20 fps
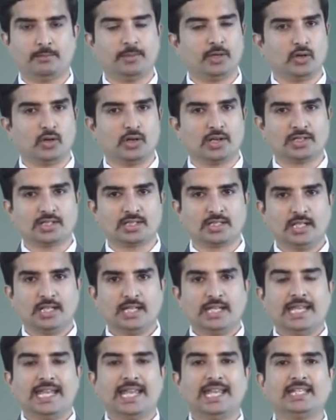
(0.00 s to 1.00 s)
because
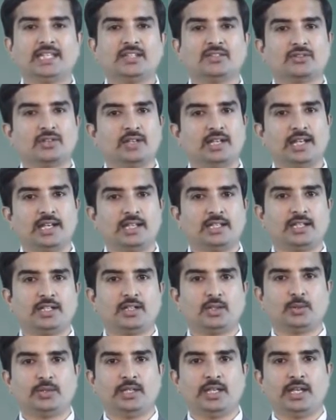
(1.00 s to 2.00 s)
it is
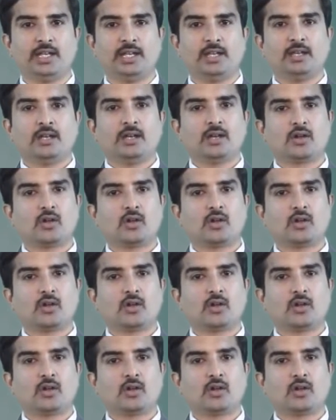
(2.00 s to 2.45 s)
related to the